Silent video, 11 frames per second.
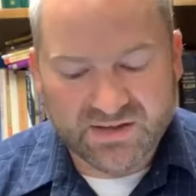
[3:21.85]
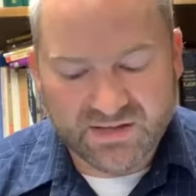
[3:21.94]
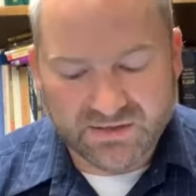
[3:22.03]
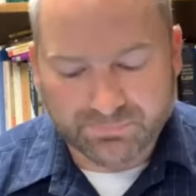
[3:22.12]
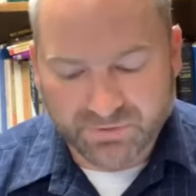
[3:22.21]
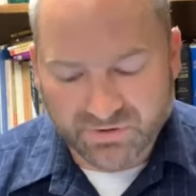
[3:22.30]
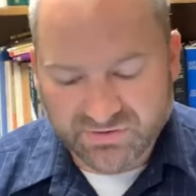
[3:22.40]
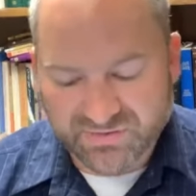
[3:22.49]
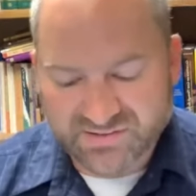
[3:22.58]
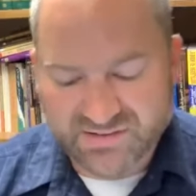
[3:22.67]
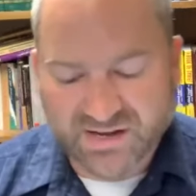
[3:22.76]
and to birds of
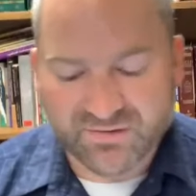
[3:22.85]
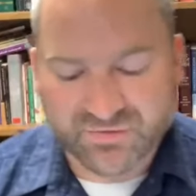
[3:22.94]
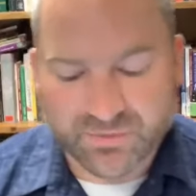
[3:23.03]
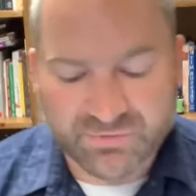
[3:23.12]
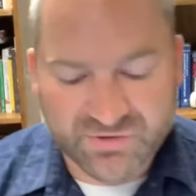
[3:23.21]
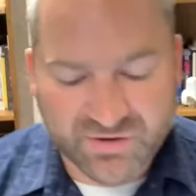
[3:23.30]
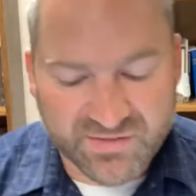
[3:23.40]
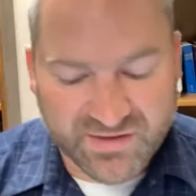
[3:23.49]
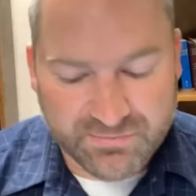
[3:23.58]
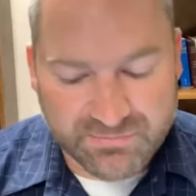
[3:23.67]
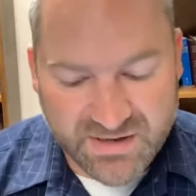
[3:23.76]
the sky, for I'm sorry
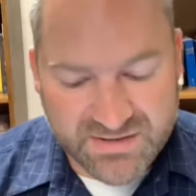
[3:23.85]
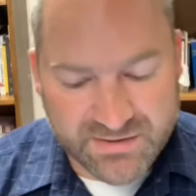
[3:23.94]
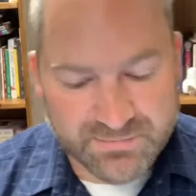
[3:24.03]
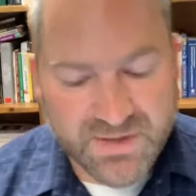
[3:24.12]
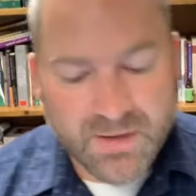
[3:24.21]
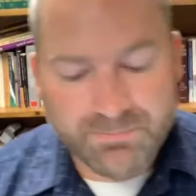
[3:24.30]
that I made them.